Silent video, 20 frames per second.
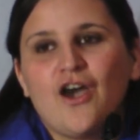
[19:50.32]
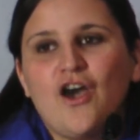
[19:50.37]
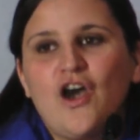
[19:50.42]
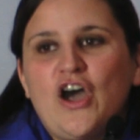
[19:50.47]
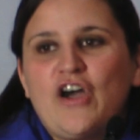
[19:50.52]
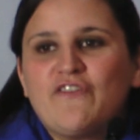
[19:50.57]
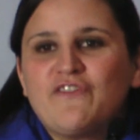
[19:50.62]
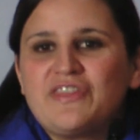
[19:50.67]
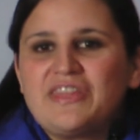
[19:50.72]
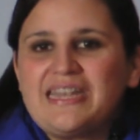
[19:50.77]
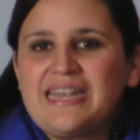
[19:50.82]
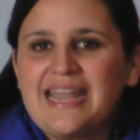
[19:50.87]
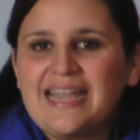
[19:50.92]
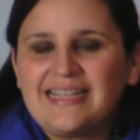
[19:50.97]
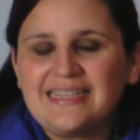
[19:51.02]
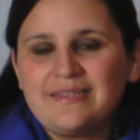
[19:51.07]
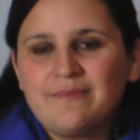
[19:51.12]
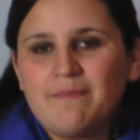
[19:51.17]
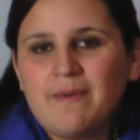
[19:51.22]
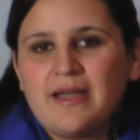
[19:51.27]
Over the
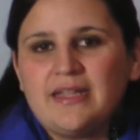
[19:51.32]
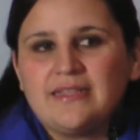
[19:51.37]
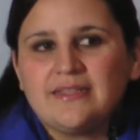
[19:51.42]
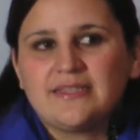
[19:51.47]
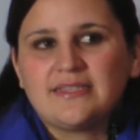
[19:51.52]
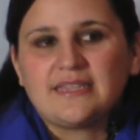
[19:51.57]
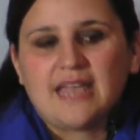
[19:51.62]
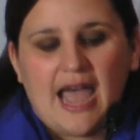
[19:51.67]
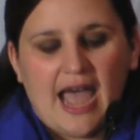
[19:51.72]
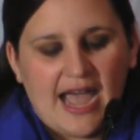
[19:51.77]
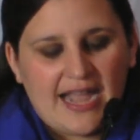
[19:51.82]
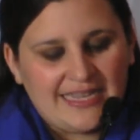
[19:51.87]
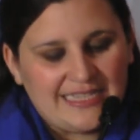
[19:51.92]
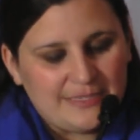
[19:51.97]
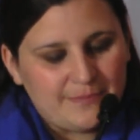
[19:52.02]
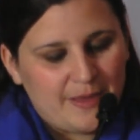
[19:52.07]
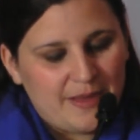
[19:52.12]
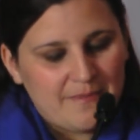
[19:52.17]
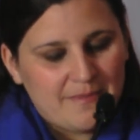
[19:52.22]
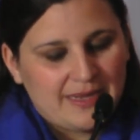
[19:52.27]
next months, I
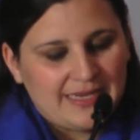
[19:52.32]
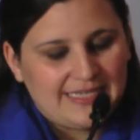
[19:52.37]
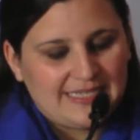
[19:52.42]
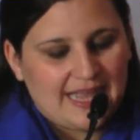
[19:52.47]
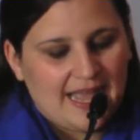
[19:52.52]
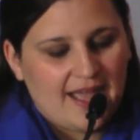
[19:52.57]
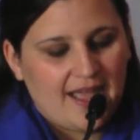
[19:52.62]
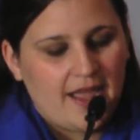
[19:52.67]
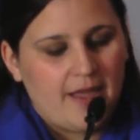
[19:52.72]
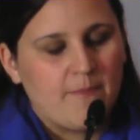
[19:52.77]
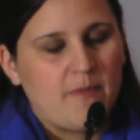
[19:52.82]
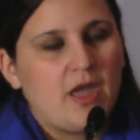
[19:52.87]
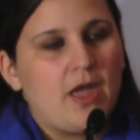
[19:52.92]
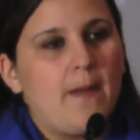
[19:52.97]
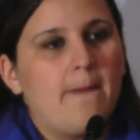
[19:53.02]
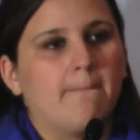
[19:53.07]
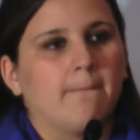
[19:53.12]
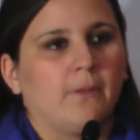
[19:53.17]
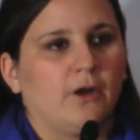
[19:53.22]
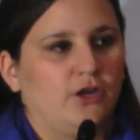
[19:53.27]
spent my time
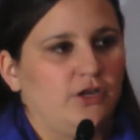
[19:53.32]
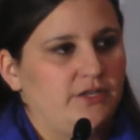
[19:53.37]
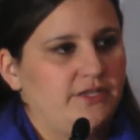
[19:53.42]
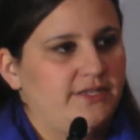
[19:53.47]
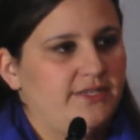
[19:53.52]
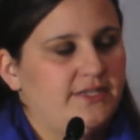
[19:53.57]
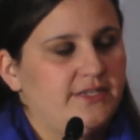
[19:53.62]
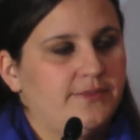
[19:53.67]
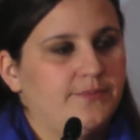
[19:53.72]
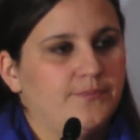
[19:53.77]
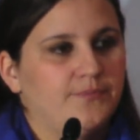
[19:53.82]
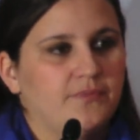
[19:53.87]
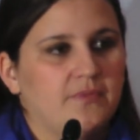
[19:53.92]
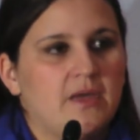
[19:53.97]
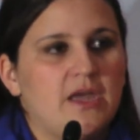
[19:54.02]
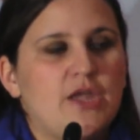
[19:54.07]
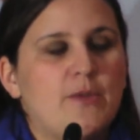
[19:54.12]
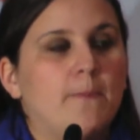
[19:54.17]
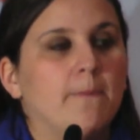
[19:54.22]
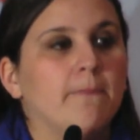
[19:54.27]
immersed
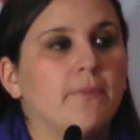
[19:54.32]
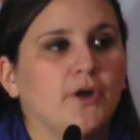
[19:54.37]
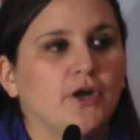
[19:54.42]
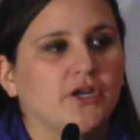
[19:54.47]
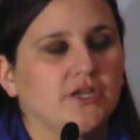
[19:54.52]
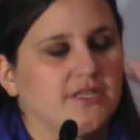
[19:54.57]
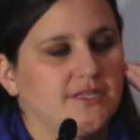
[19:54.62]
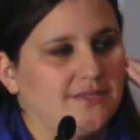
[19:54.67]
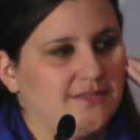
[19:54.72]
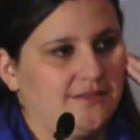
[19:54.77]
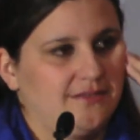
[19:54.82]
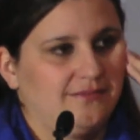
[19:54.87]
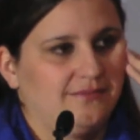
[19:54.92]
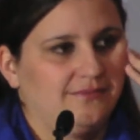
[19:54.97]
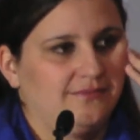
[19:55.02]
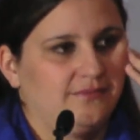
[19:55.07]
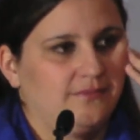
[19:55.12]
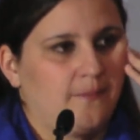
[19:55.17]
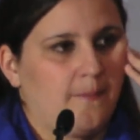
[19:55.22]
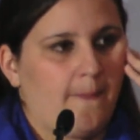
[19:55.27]
in books
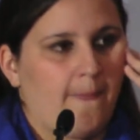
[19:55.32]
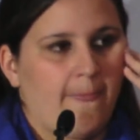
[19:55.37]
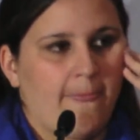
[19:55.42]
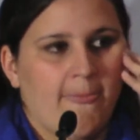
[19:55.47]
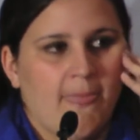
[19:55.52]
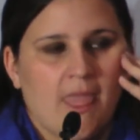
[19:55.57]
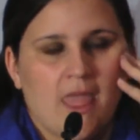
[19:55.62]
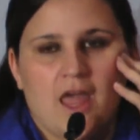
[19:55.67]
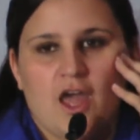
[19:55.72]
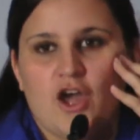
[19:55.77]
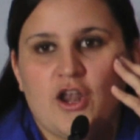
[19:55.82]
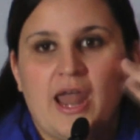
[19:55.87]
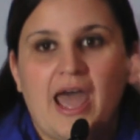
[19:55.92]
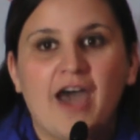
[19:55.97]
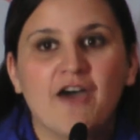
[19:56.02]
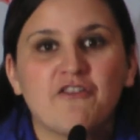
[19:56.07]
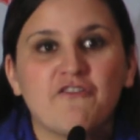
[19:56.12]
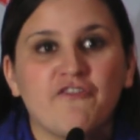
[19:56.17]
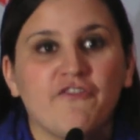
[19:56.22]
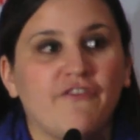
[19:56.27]
on
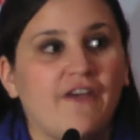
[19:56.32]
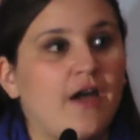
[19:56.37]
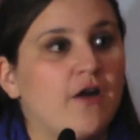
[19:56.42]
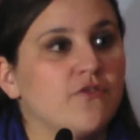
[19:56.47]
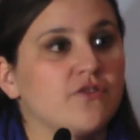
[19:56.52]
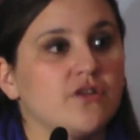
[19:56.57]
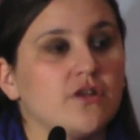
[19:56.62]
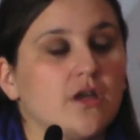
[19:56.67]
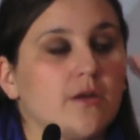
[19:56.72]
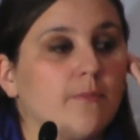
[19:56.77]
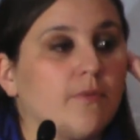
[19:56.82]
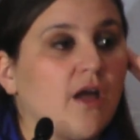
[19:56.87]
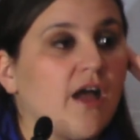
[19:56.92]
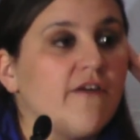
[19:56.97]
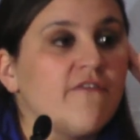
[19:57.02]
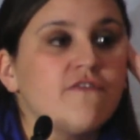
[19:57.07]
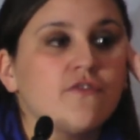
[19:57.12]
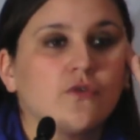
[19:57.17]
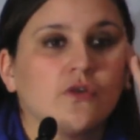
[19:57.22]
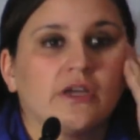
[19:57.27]
how to found a
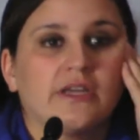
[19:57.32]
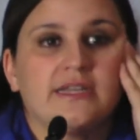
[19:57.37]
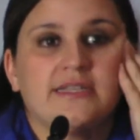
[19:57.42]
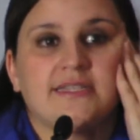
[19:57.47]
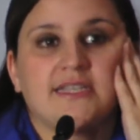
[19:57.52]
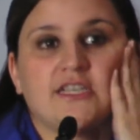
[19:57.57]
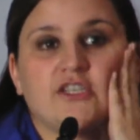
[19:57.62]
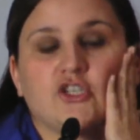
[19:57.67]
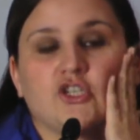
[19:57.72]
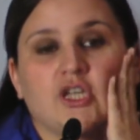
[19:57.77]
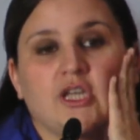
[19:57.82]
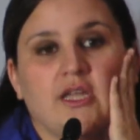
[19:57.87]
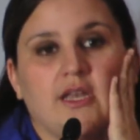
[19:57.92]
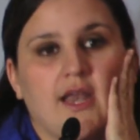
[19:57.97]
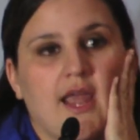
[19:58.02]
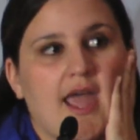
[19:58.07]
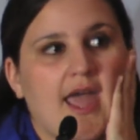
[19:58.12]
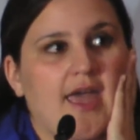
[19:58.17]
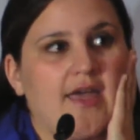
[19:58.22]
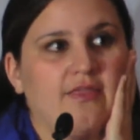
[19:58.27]
nonprofit organization
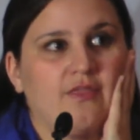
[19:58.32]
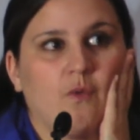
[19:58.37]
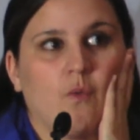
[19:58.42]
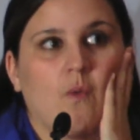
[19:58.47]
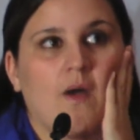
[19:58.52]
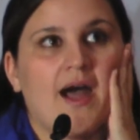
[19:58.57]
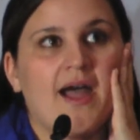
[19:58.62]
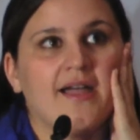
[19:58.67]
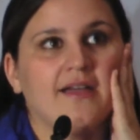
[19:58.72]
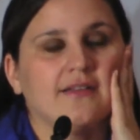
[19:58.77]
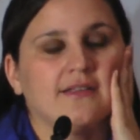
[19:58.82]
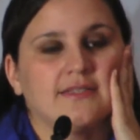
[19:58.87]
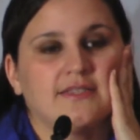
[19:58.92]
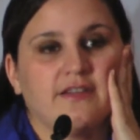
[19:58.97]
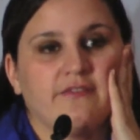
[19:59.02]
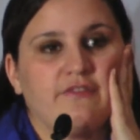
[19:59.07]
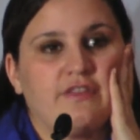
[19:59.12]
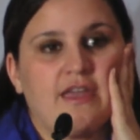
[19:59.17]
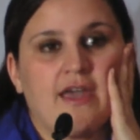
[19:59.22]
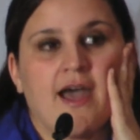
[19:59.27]
and the wiles
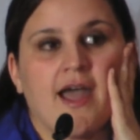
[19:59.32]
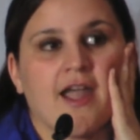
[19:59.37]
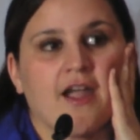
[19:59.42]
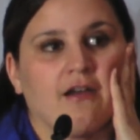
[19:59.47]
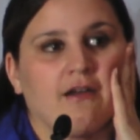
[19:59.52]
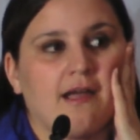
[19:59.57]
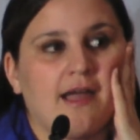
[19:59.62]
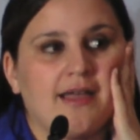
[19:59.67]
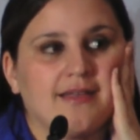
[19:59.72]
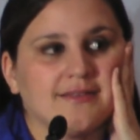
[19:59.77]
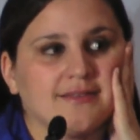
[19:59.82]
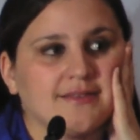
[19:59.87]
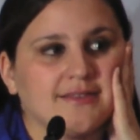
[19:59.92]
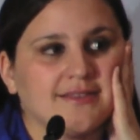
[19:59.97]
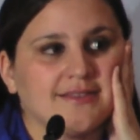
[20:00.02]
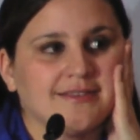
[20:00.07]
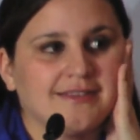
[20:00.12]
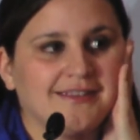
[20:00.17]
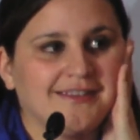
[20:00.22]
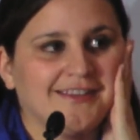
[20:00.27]
of the
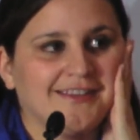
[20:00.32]
IRS.